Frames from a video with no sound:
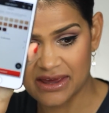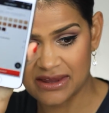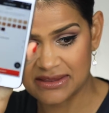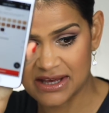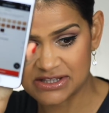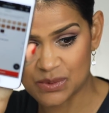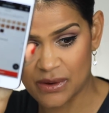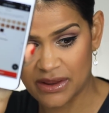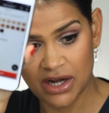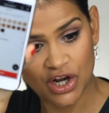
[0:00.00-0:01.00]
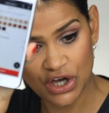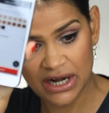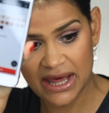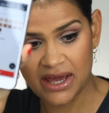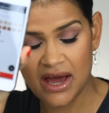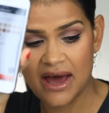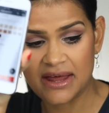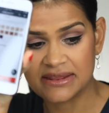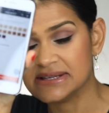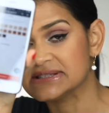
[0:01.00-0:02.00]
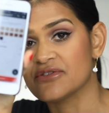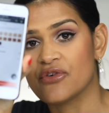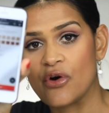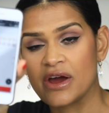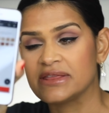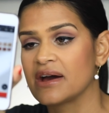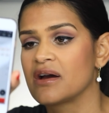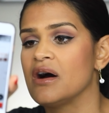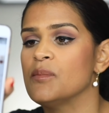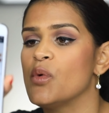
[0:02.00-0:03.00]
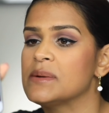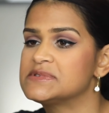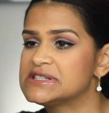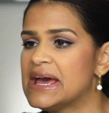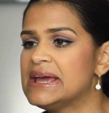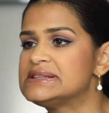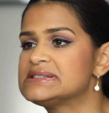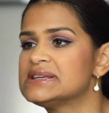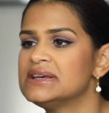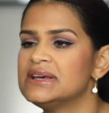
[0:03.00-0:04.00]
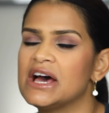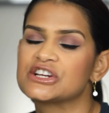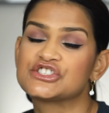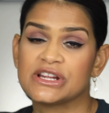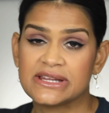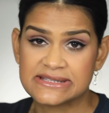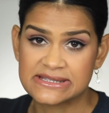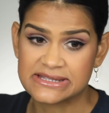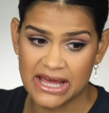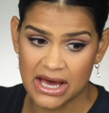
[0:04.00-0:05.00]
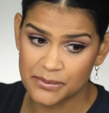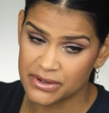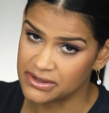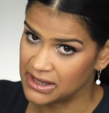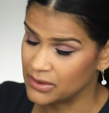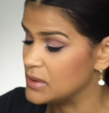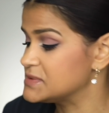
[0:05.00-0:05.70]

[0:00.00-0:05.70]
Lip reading: and that's what they look like at the Sephora.com website. Actually, this is the app, not the